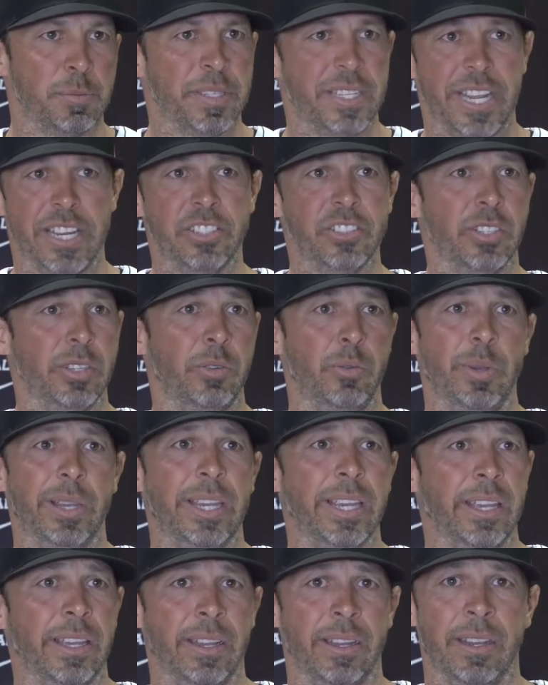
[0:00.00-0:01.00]
Potentially we
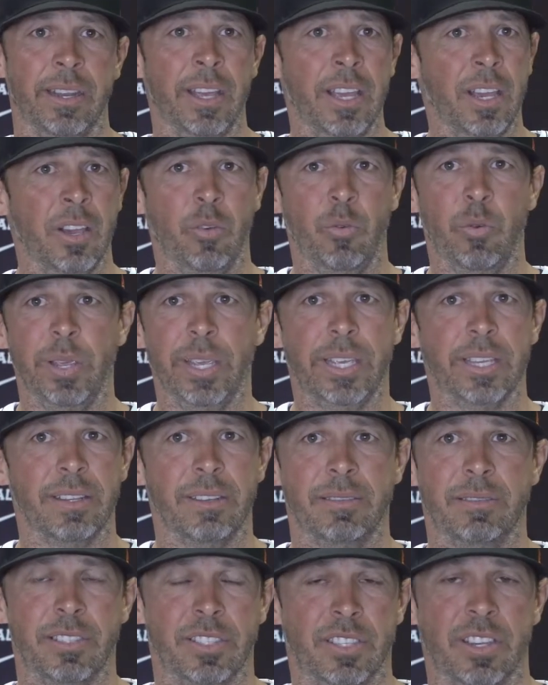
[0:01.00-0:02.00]
could we
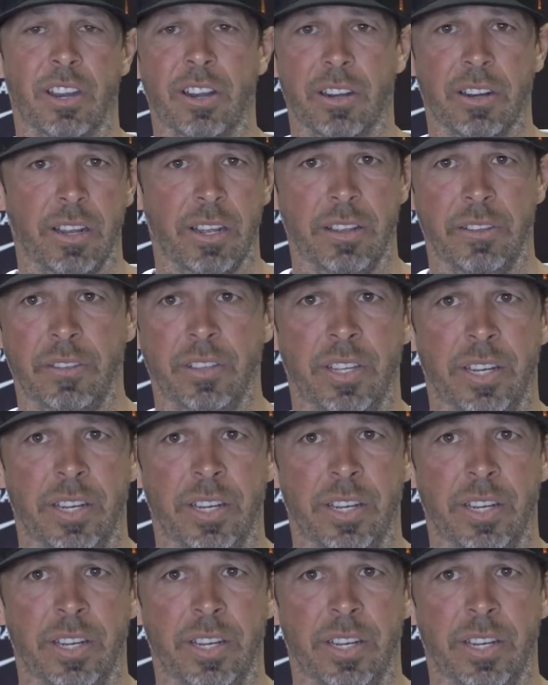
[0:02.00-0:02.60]
could start off,